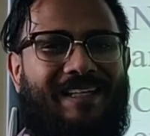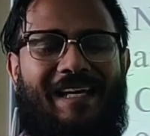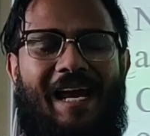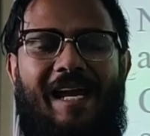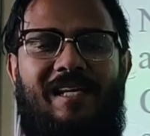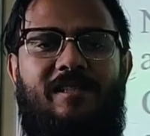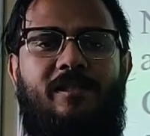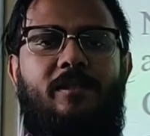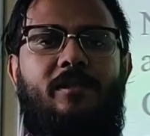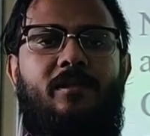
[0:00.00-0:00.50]

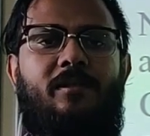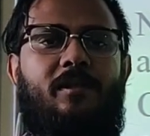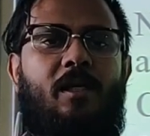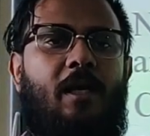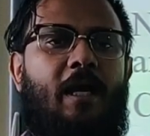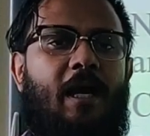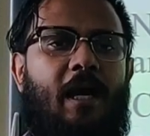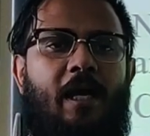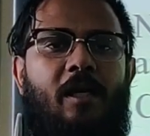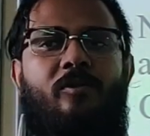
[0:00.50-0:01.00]
gases,
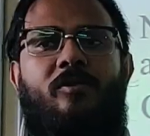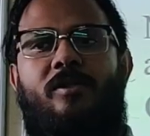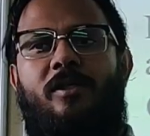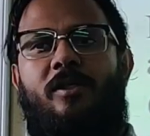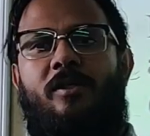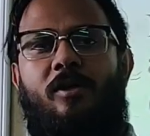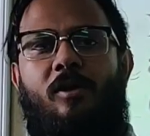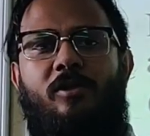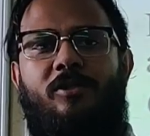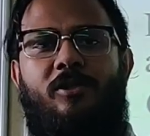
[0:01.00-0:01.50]

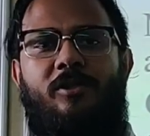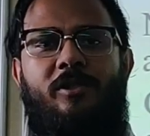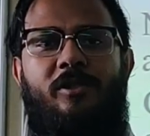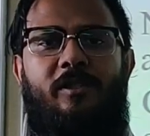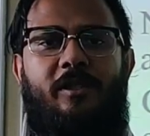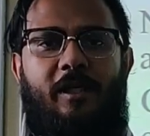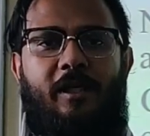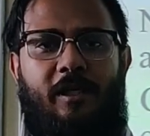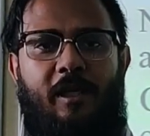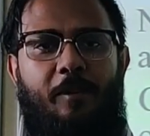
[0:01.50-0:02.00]
hydrogen and
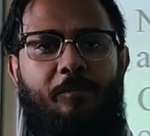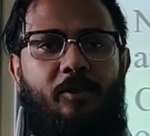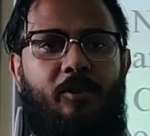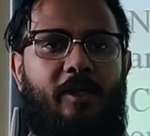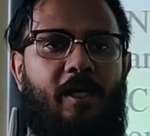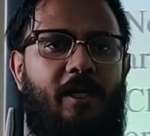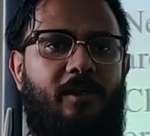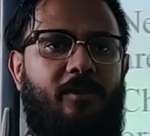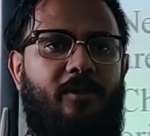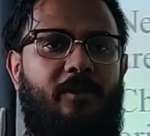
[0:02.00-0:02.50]
oxygen, they come
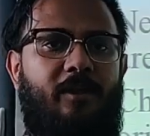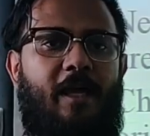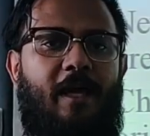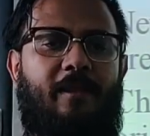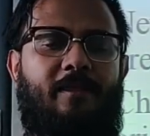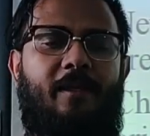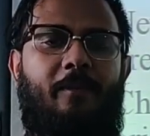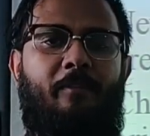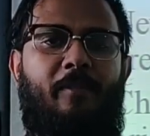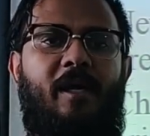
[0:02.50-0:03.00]
together
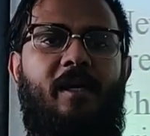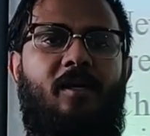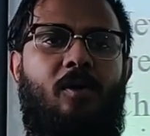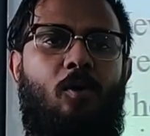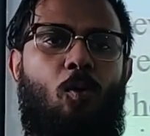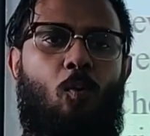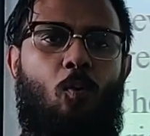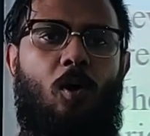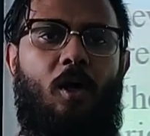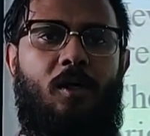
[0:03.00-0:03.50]
and they
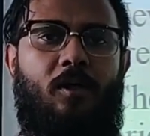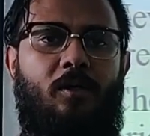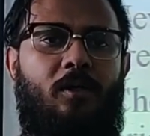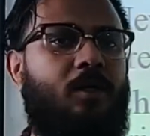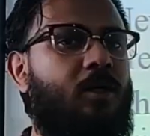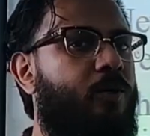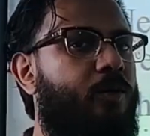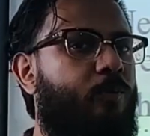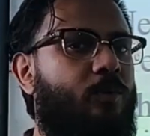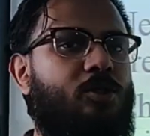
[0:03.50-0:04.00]
make water,
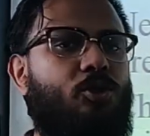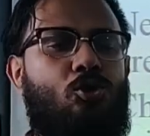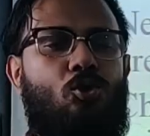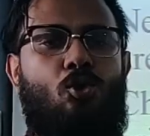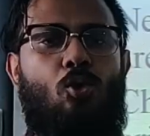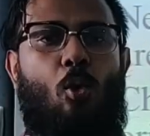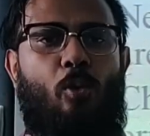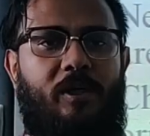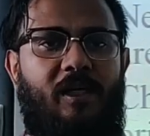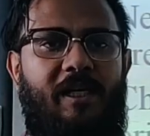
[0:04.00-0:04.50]
which is
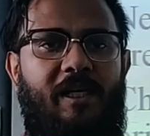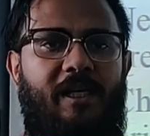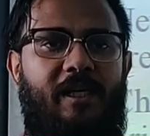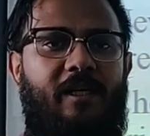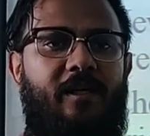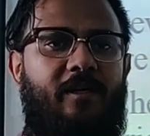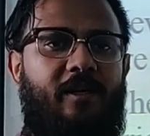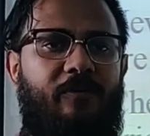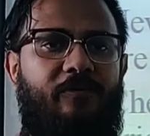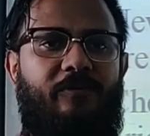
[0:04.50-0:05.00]

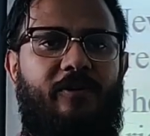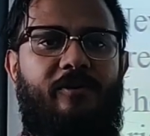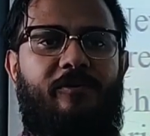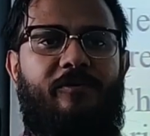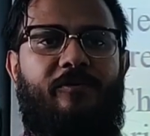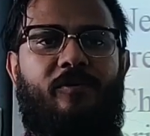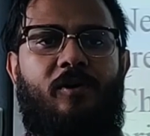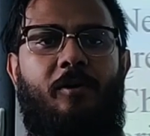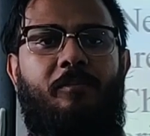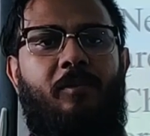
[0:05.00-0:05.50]
totally
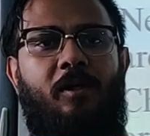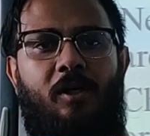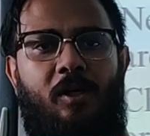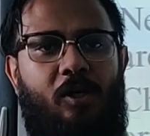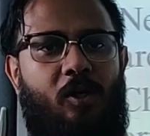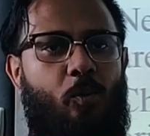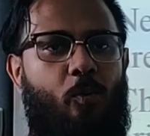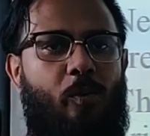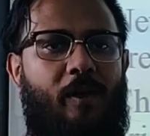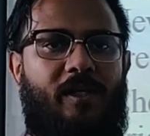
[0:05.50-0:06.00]
different from
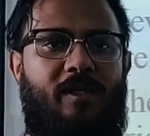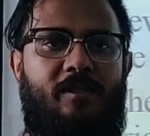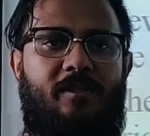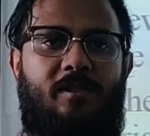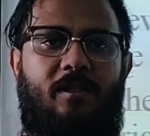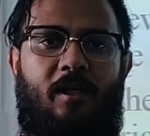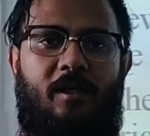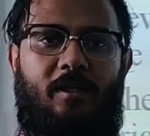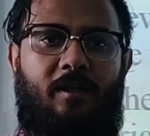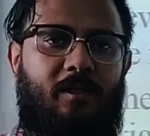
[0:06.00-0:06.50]
where it
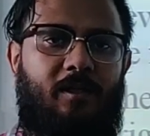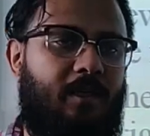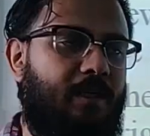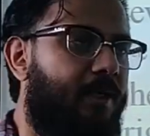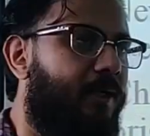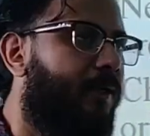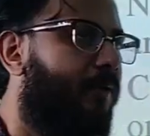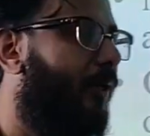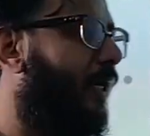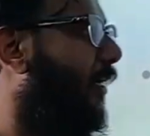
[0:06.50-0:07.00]
started,
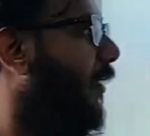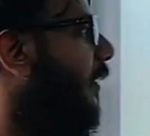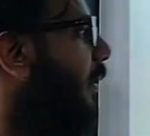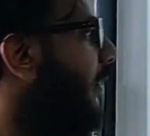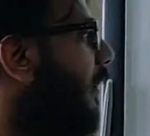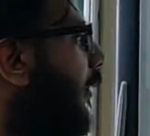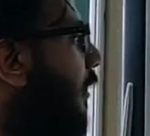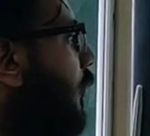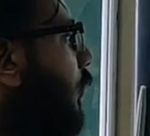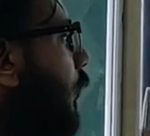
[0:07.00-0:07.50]
right?
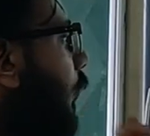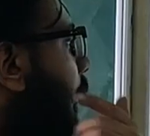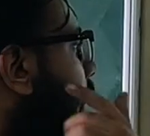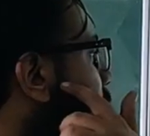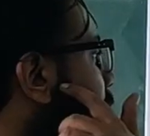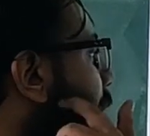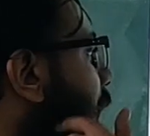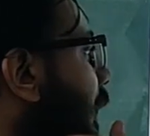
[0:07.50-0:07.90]
So